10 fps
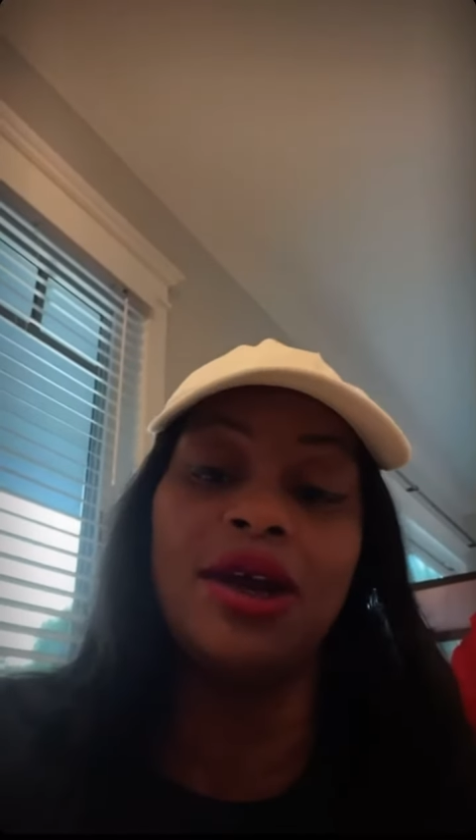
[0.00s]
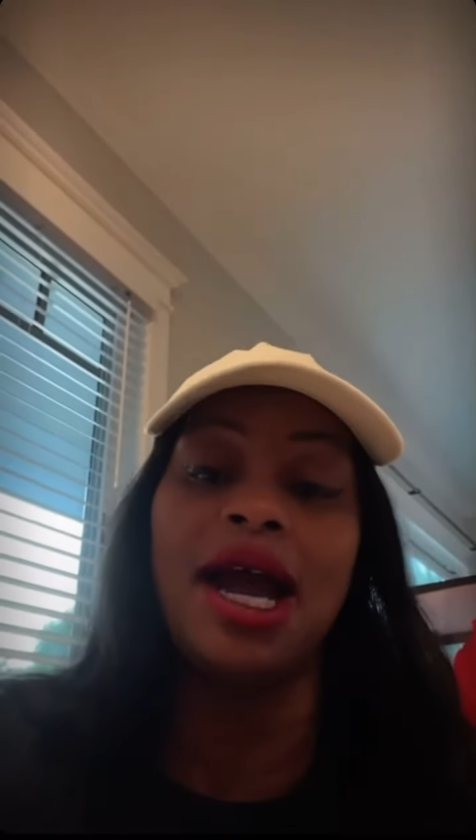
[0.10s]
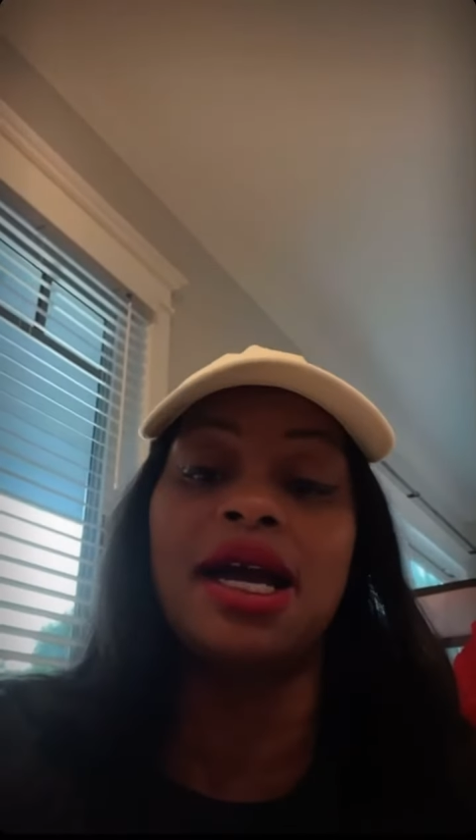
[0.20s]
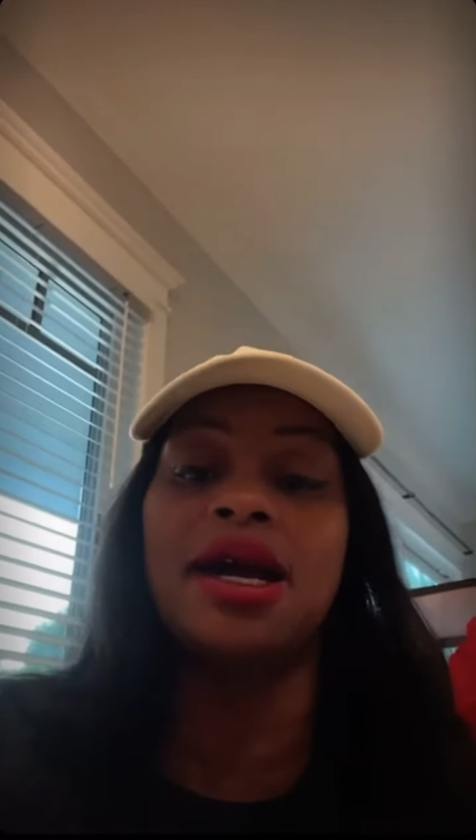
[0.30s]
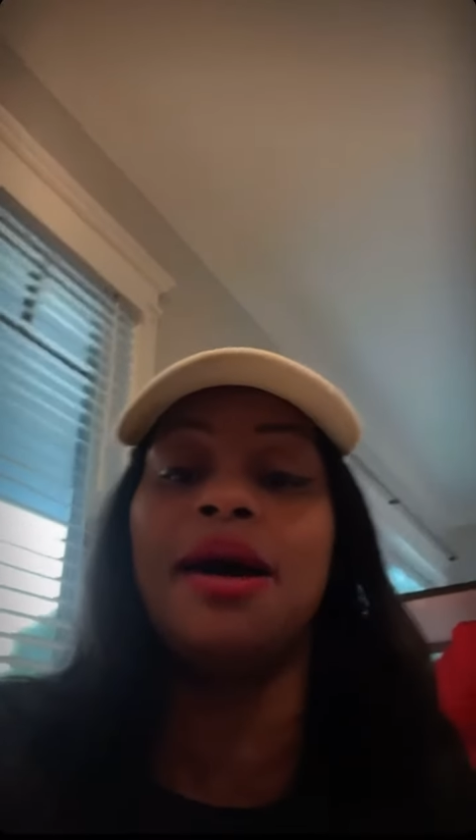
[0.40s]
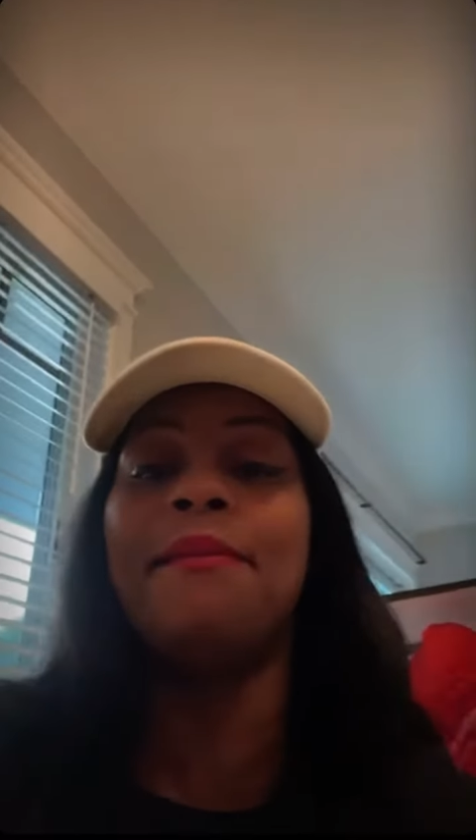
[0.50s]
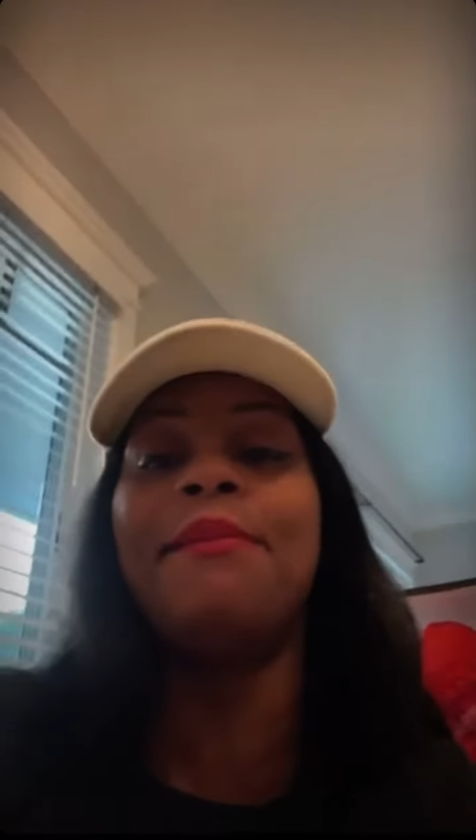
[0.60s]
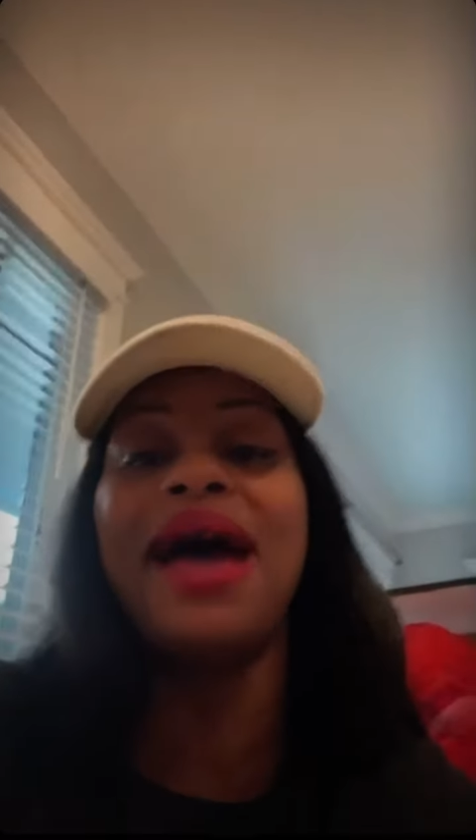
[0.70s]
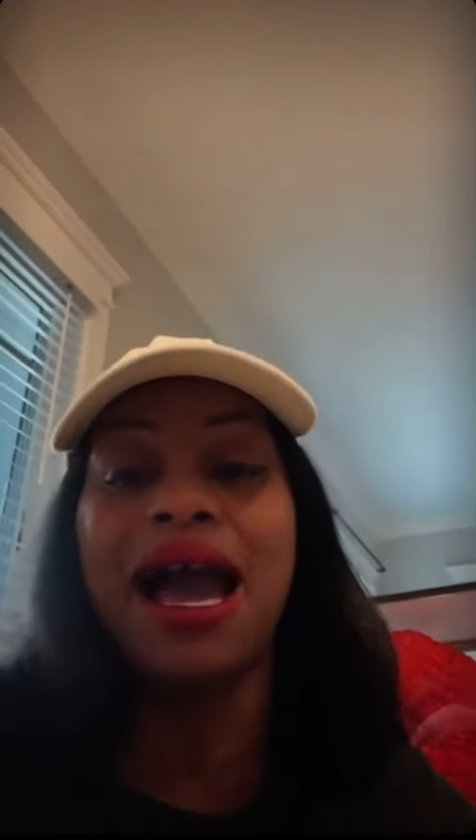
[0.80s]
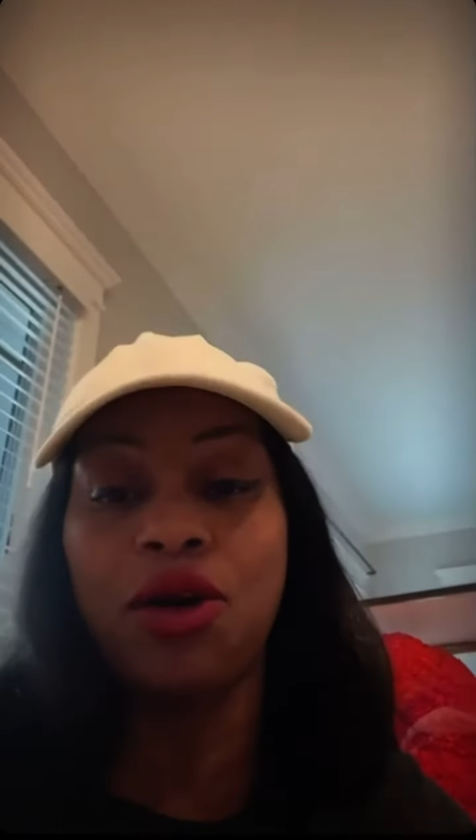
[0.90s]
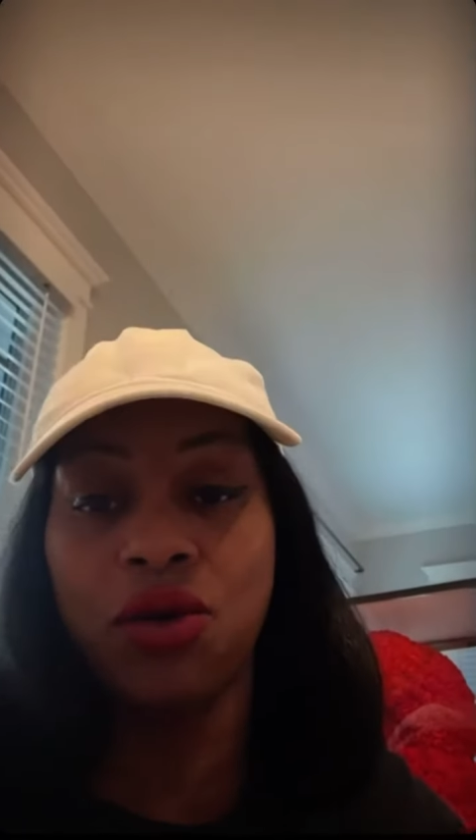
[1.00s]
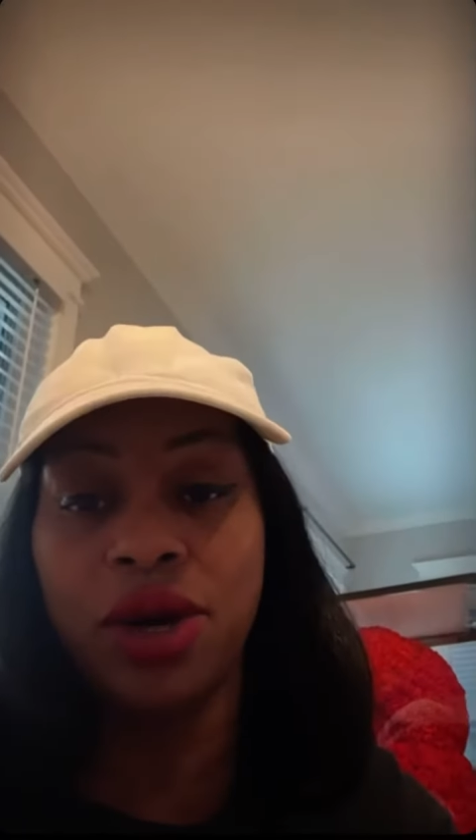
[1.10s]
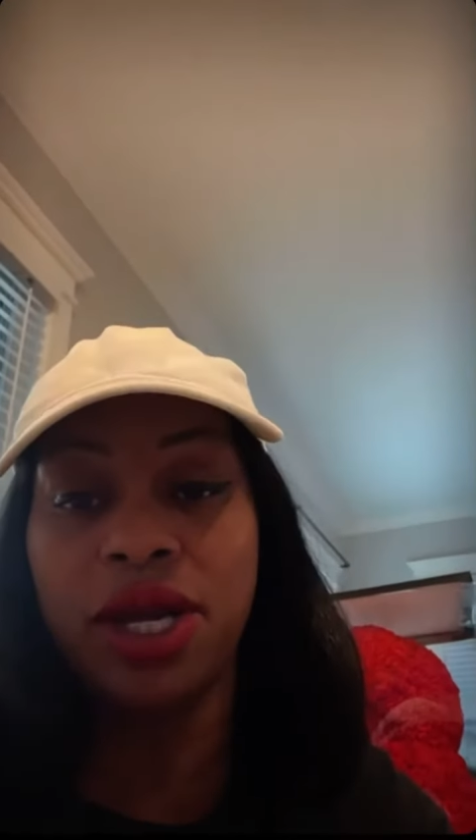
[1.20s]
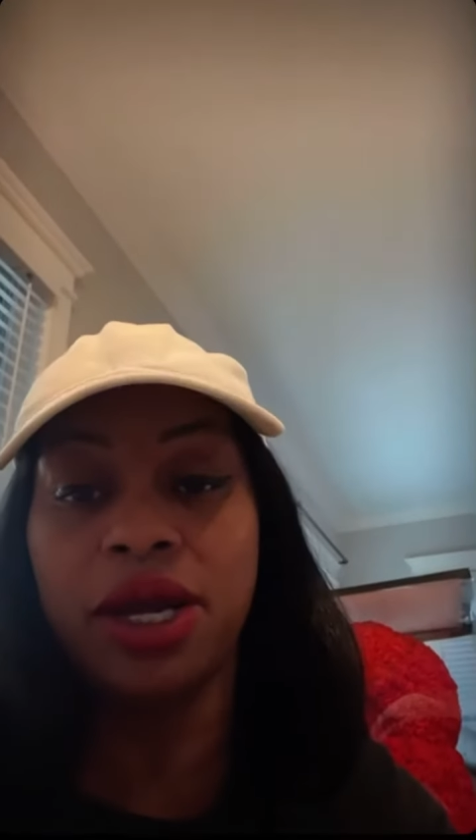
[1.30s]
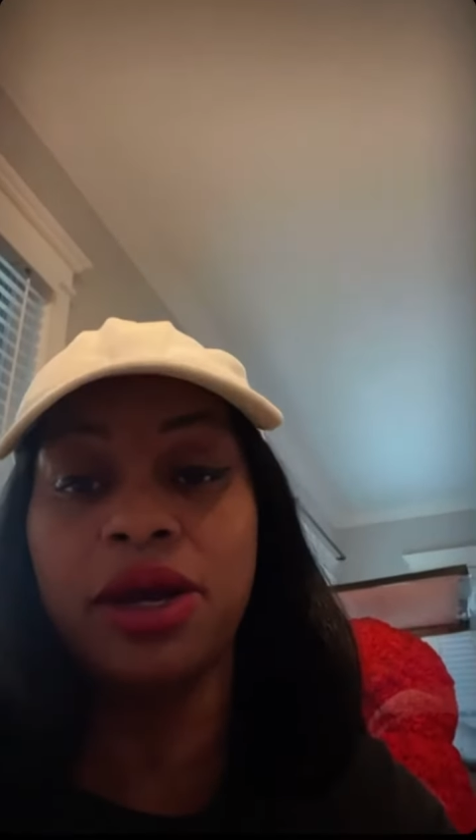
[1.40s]
I can come back on
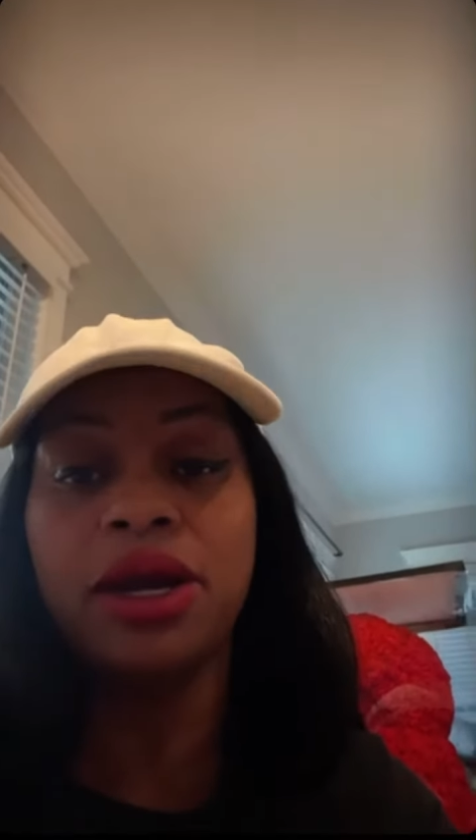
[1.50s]
here